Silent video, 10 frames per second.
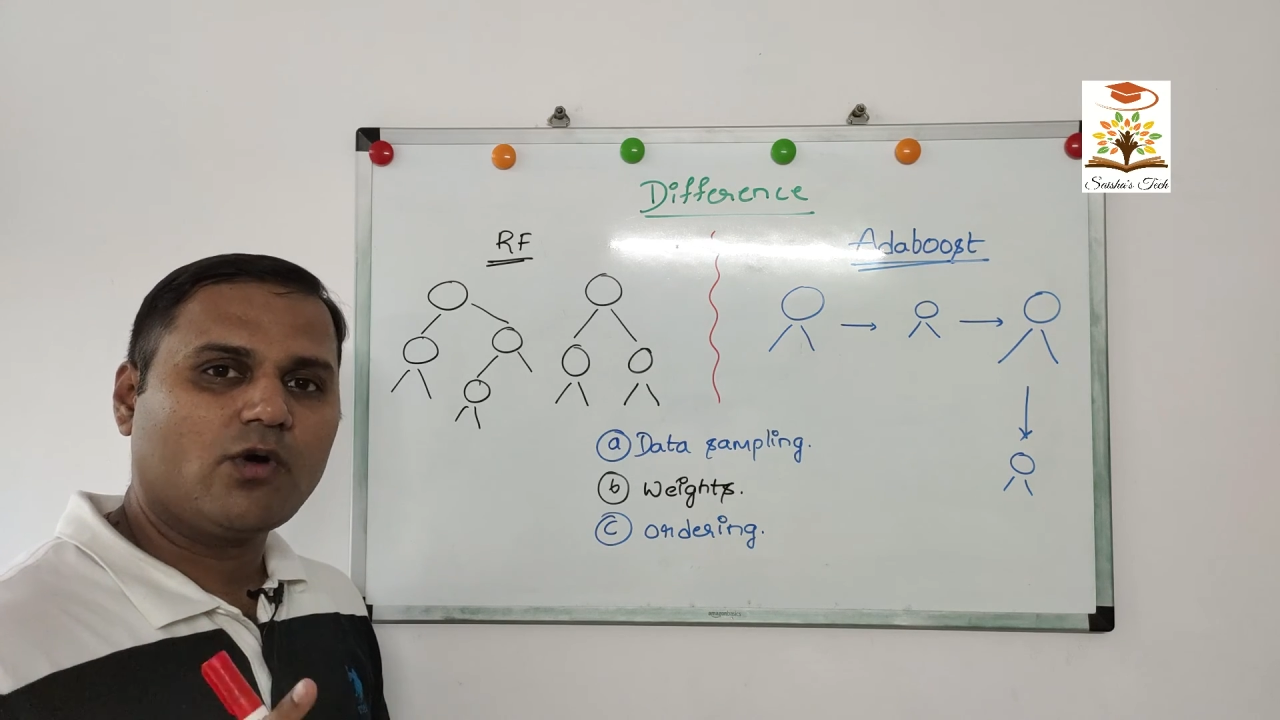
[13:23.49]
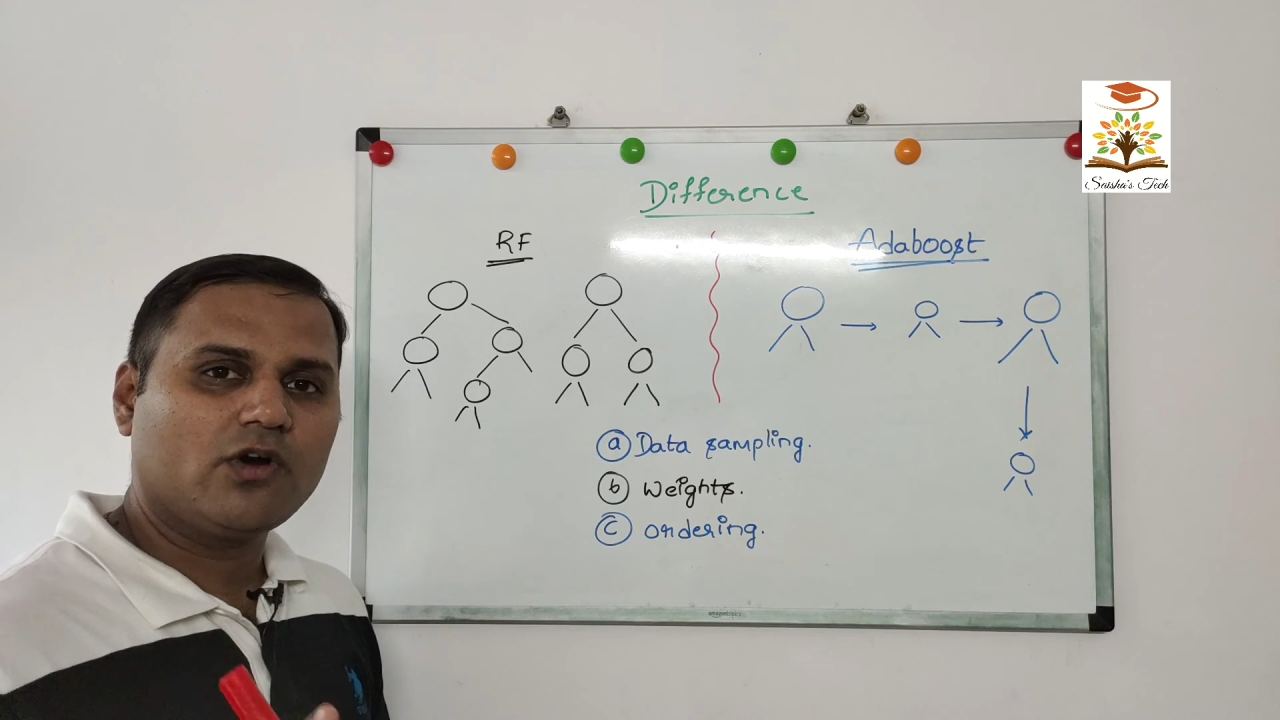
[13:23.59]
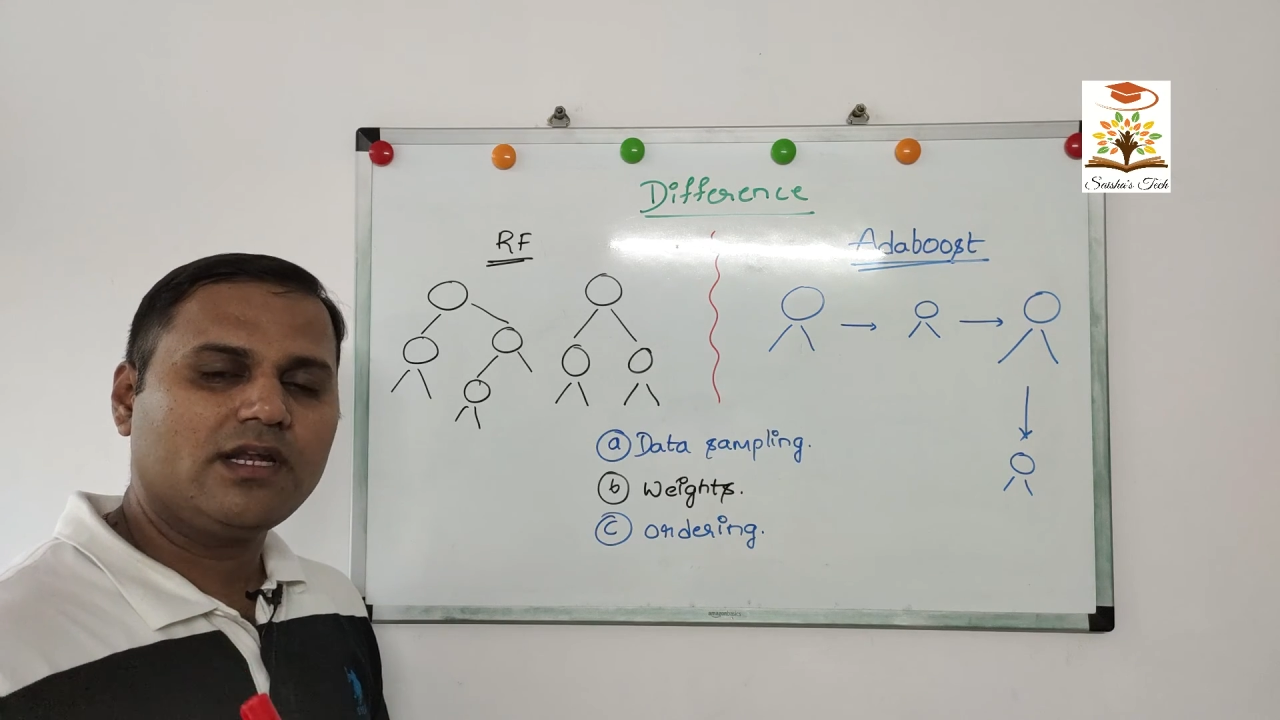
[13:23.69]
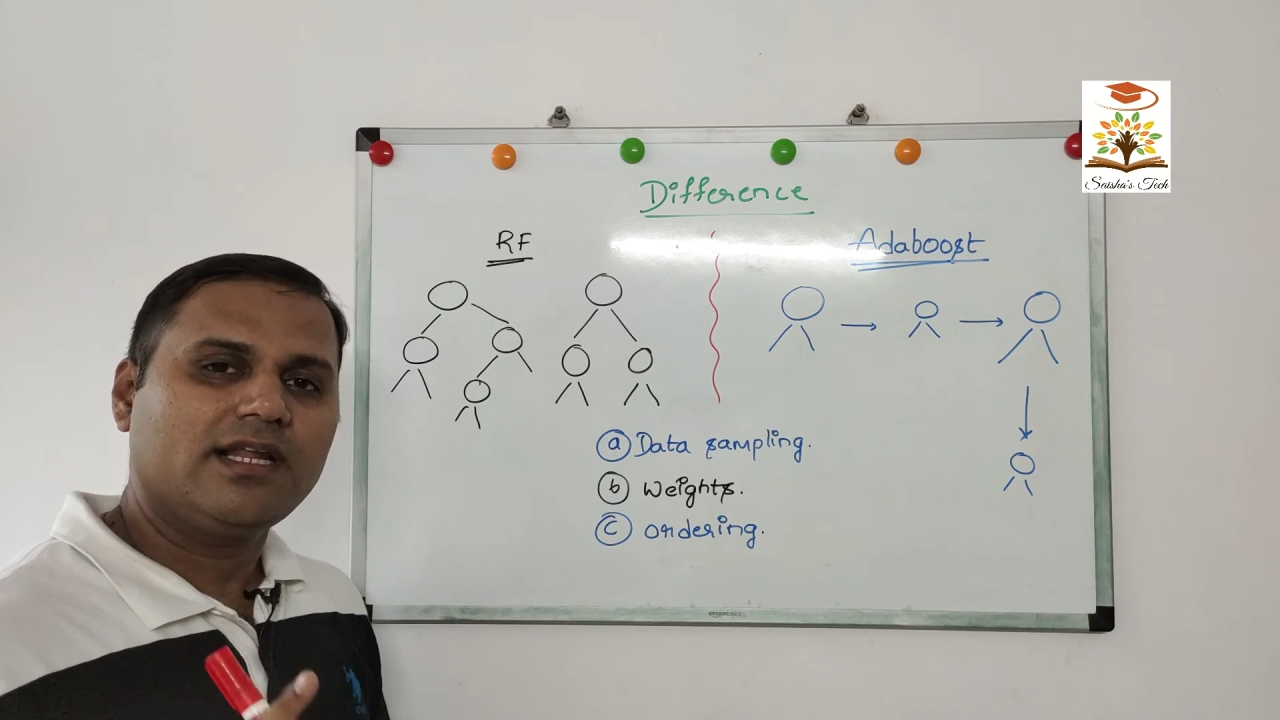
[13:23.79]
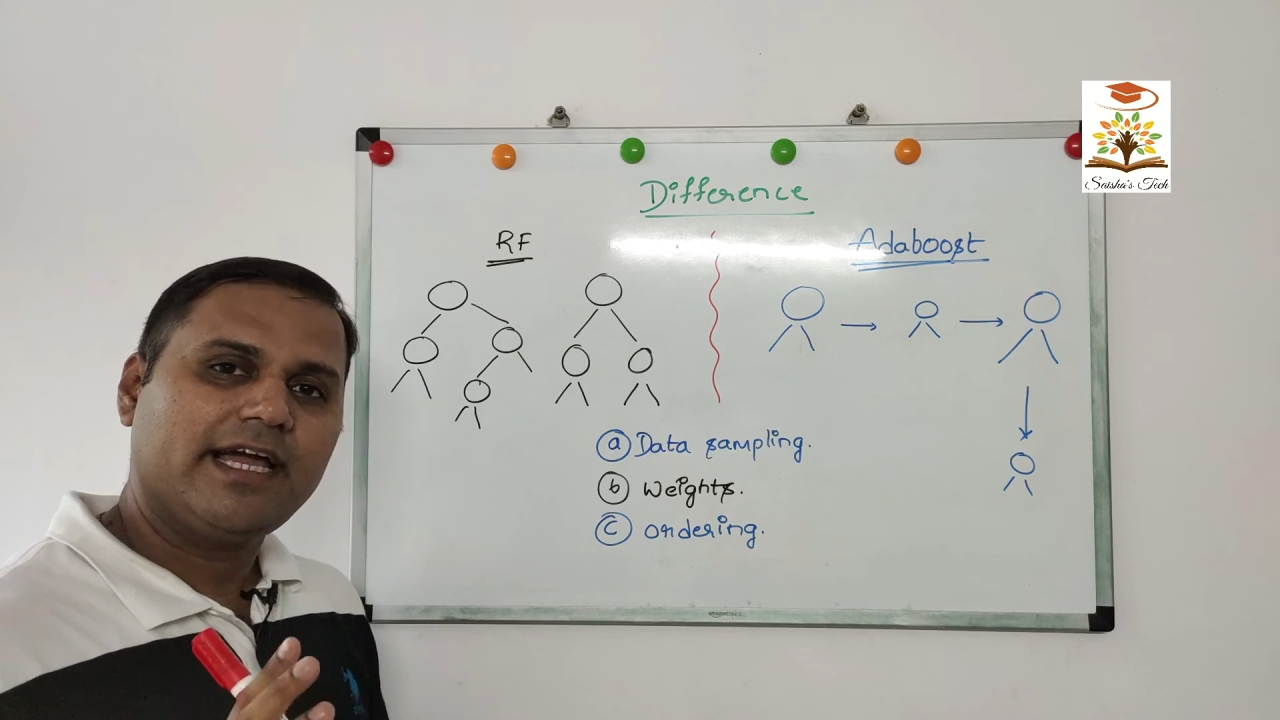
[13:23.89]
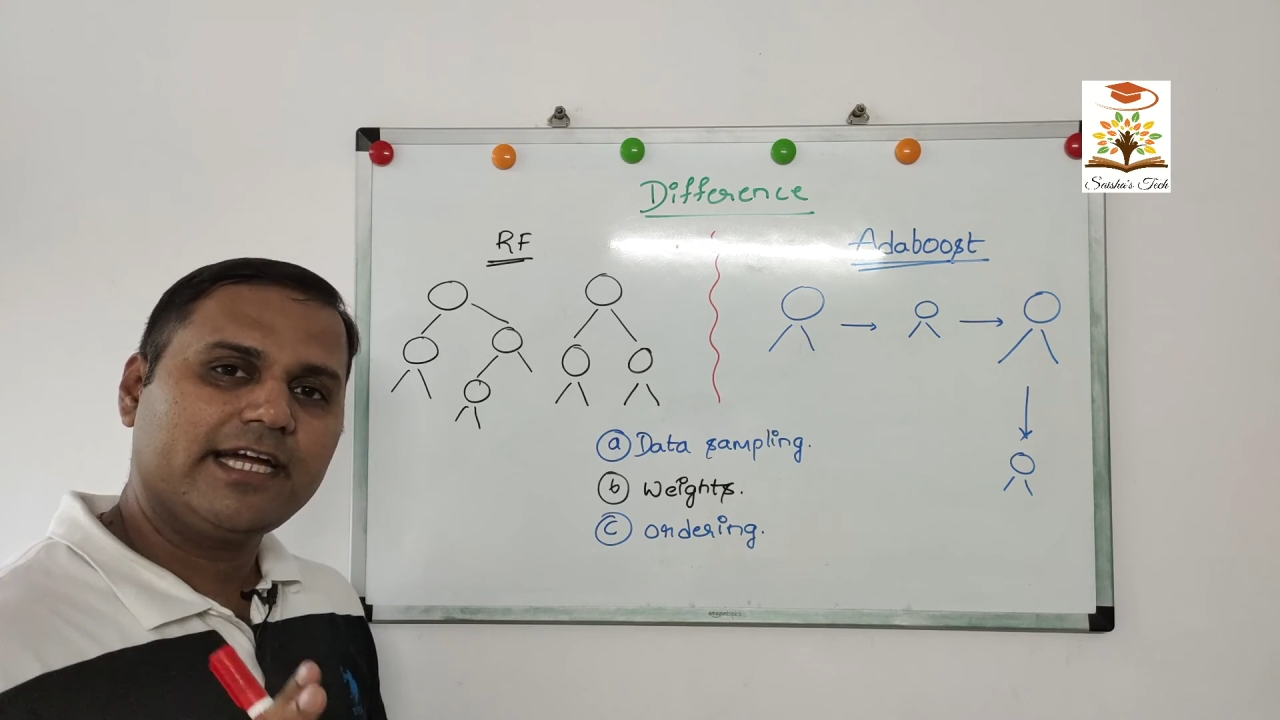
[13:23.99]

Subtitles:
model